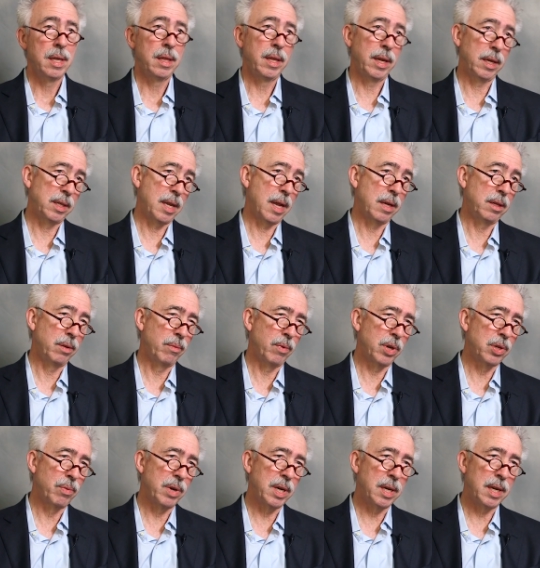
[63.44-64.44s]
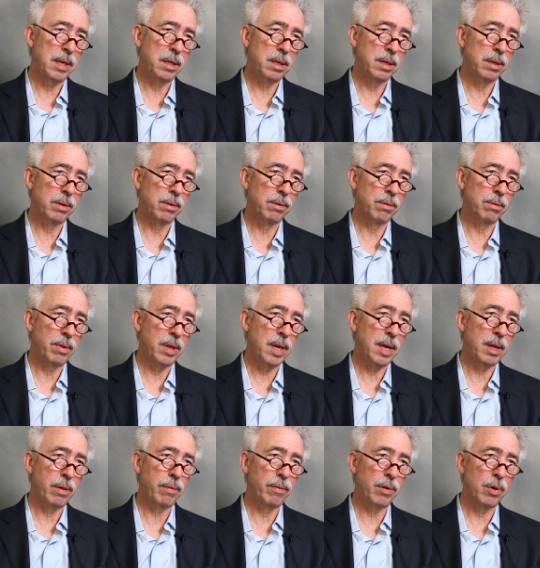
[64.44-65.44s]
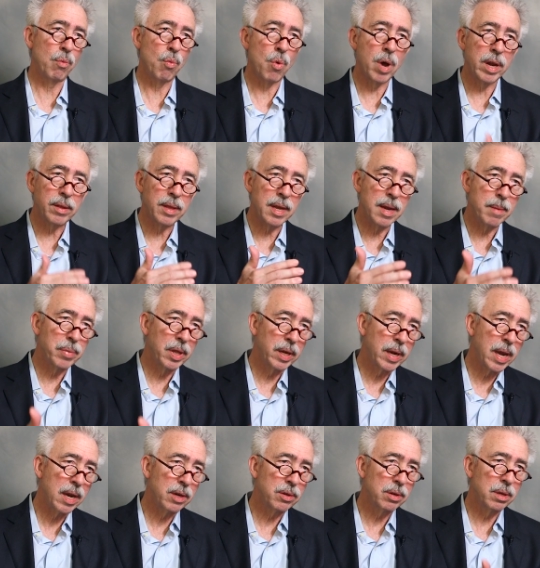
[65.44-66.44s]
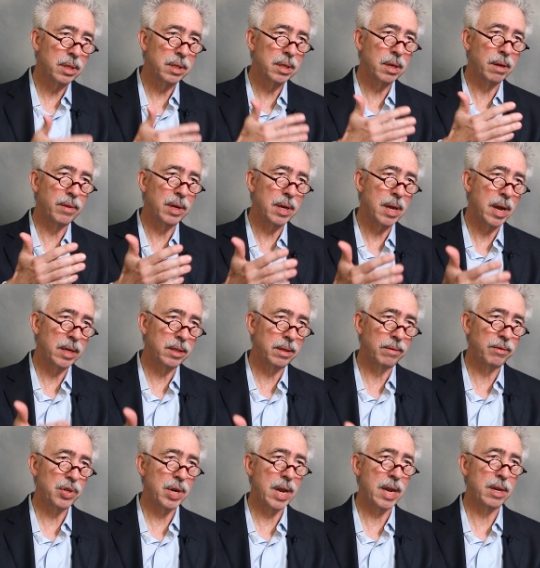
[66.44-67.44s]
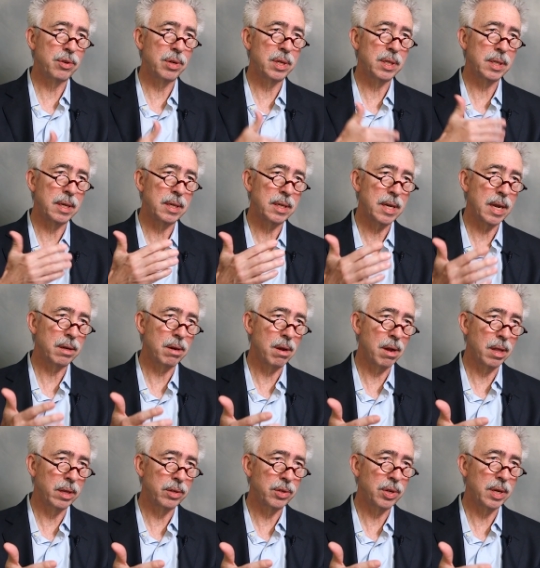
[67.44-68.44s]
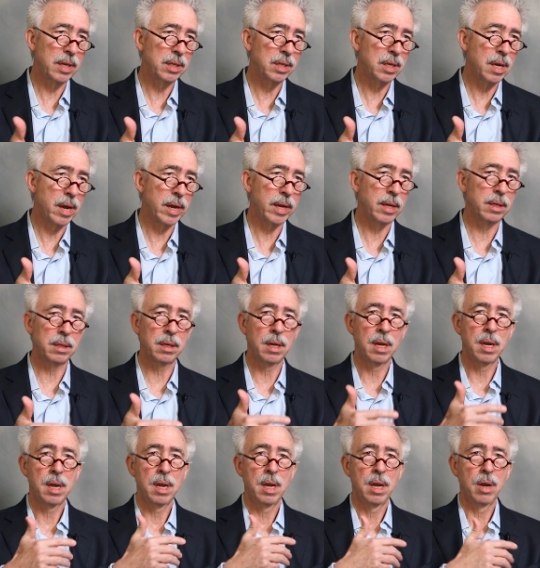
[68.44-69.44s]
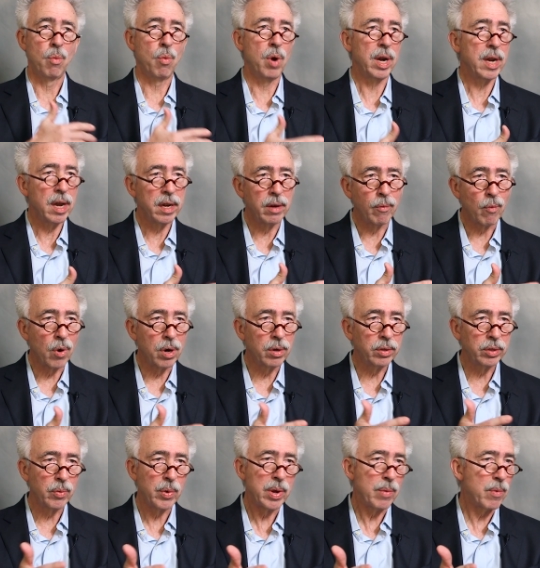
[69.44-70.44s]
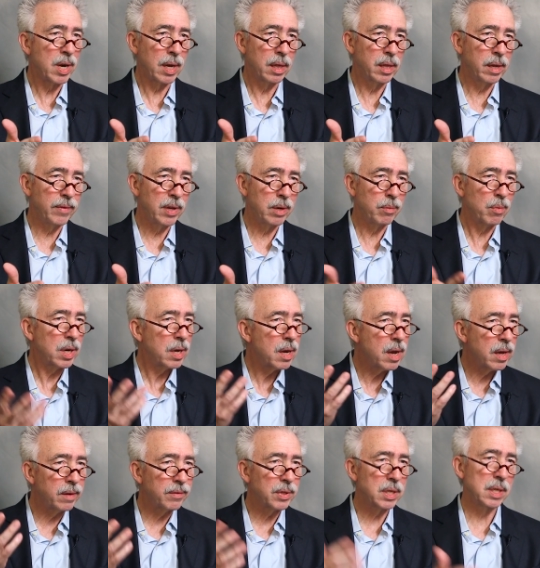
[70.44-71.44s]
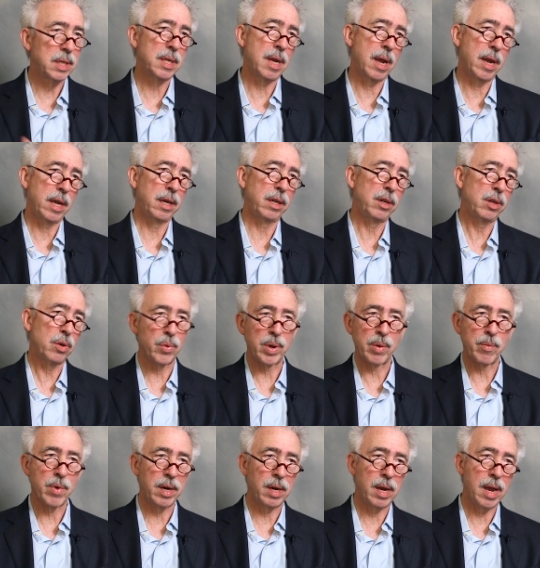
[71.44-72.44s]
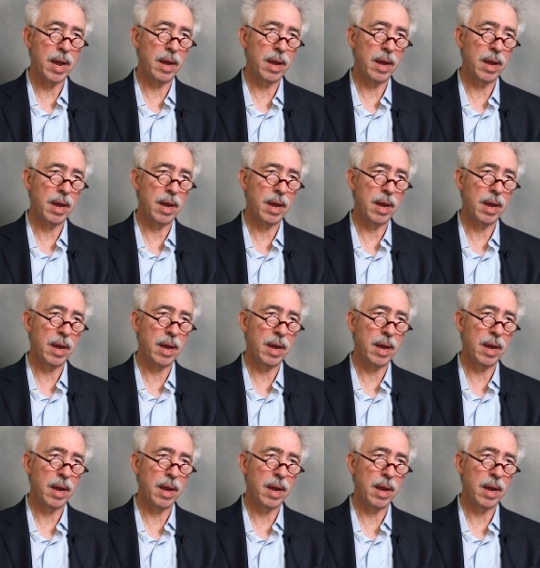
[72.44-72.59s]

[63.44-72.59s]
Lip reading: The extent to which we need to think through what are the implications of the kinds of changes in technology and science, what kind of world do we want to live in, what kind of society do we want to